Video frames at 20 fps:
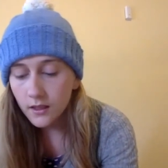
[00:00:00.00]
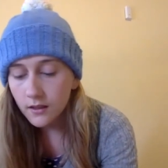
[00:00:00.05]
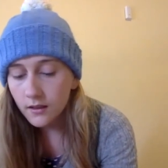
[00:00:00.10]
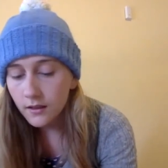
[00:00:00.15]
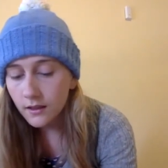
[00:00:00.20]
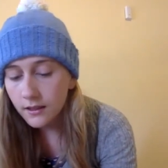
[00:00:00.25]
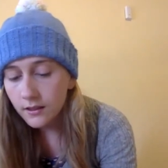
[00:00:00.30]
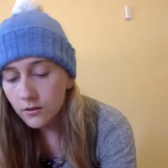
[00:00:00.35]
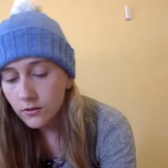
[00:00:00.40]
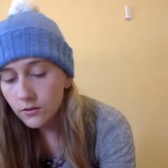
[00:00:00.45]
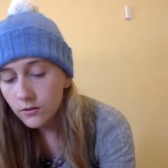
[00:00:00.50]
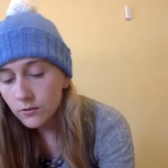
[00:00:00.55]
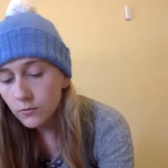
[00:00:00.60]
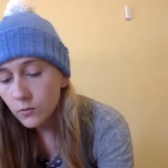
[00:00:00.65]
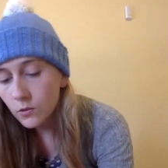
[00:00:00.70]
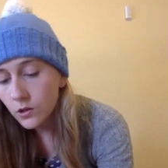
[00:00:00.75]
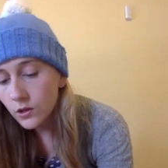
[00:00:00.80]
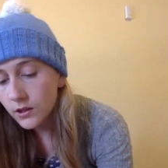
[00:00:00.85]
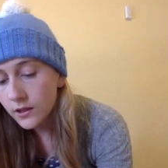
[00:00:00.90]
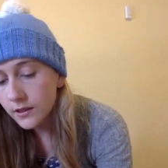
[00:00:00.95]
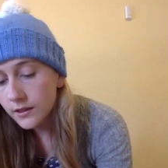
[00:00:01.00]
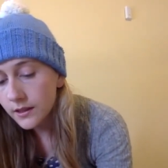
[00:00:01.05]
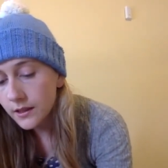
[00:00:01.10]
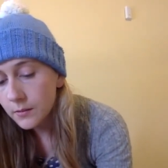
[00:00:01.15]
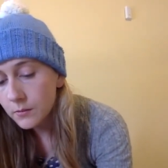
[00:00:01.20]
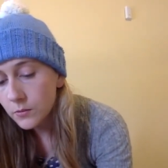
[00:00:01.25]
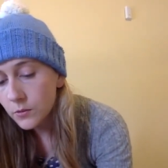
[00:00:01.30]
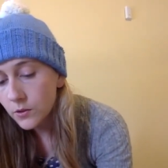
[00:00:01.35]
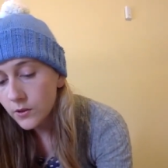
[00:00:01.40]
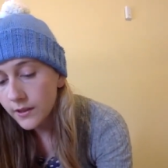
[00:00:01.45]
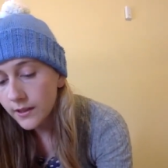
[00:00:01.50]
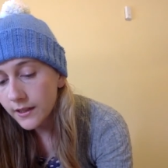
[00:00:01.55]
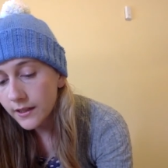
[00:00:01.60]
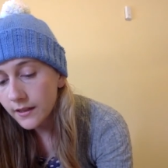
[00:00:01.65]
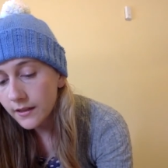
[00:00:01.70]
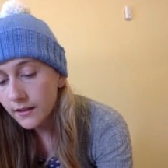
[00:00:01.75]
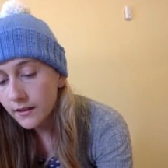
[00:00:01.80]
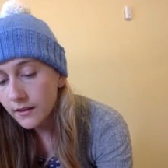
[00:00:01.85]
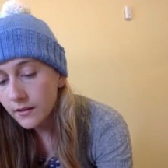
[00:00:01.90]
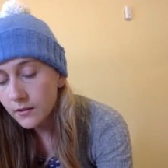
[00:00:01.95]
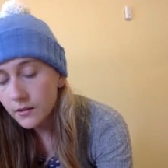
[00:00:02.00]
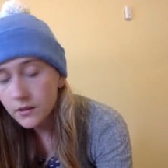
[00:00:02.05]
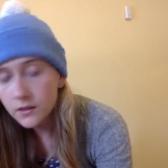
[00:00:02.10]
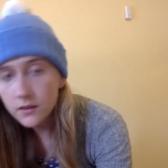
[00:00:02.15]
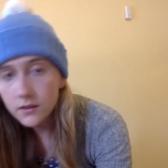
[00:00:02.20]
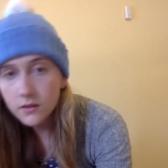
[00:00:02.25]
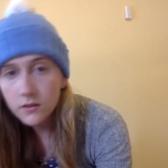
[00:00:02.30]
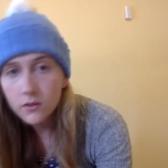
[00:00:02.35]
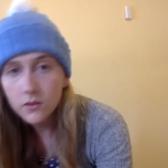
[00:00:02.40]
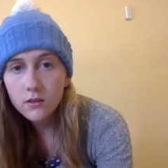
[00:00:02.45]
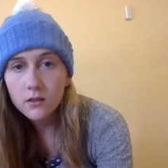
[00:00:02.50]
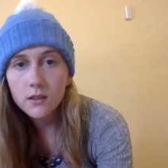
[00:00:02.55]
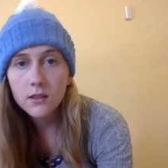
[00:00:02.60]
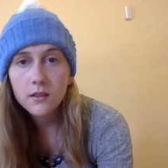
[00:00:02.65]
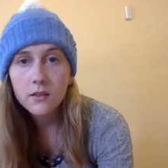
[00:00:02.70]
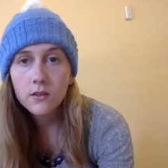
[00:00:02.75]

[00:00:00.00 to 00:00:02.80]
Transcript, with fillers: I couldn't work that morning. I went to the doctor.